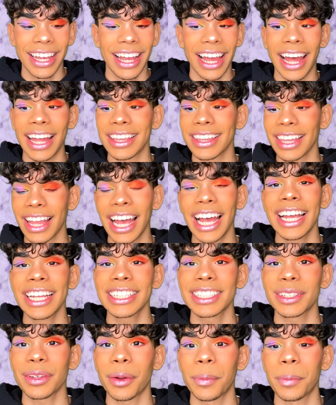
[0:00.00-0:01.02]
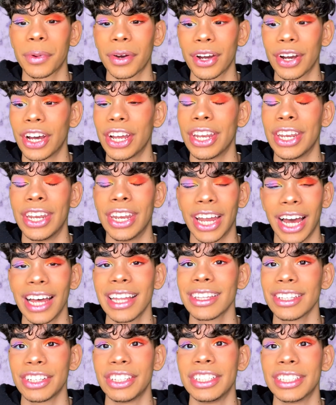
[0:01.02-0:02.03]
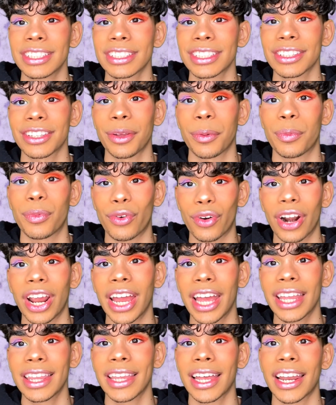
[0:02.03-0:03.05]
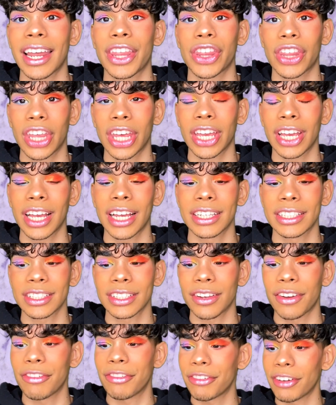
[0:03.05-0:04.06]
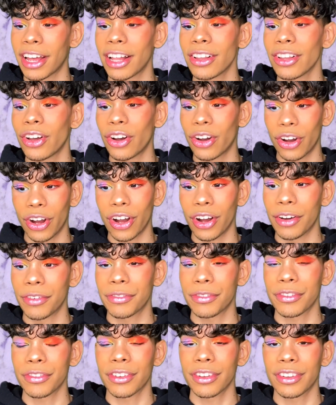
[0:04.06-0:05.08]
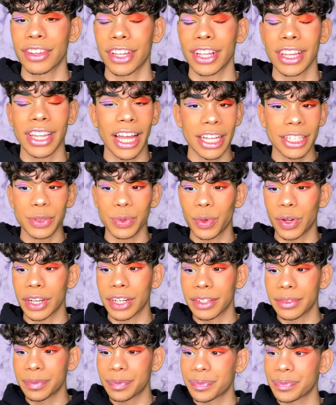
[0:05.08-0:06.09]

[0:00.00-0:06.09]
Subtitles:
And last but not least, the brand that I think has fell off, the last one.